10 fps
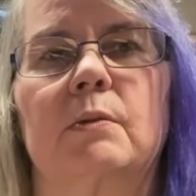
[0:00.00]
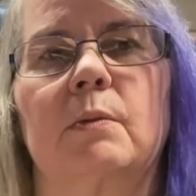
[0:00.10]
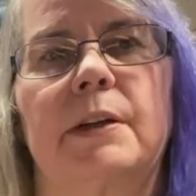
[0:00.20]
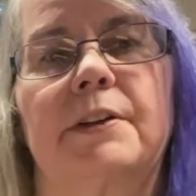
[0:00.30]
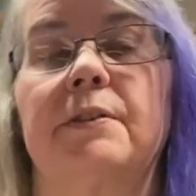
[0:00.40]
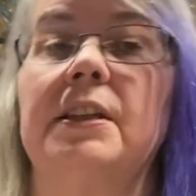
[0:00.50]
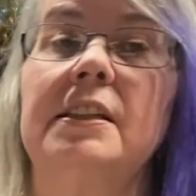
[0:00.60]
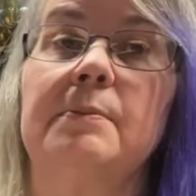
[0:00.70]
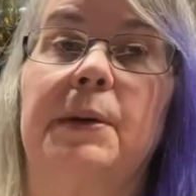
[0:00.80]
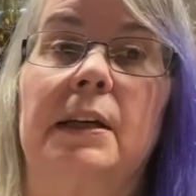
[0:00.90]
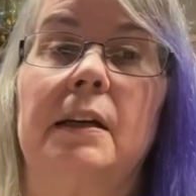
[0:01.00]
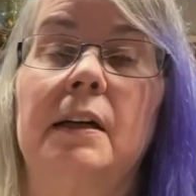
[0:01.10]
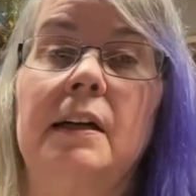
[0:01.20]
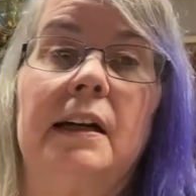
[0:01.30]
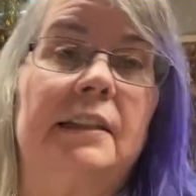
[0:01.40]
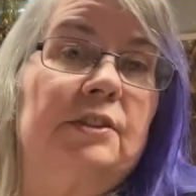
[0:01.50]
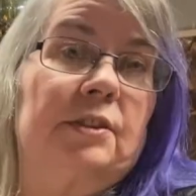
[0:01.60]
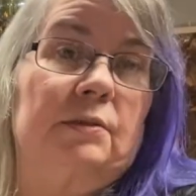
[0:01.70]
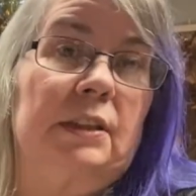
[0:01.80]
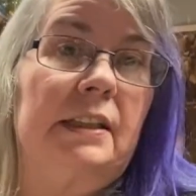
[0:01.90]
where you need to be and you
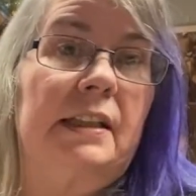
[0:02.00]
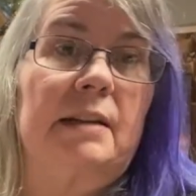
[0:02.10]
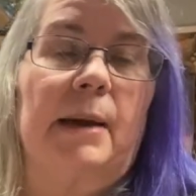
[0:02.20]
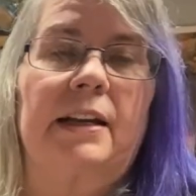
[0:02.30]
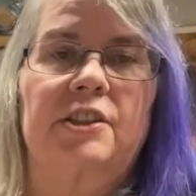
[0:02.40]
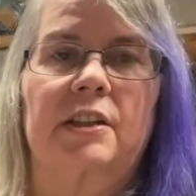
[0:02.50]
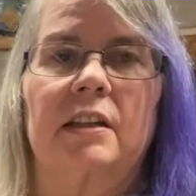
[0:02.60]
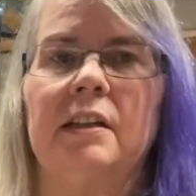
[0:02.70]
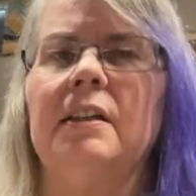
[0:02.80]
don't need any magic?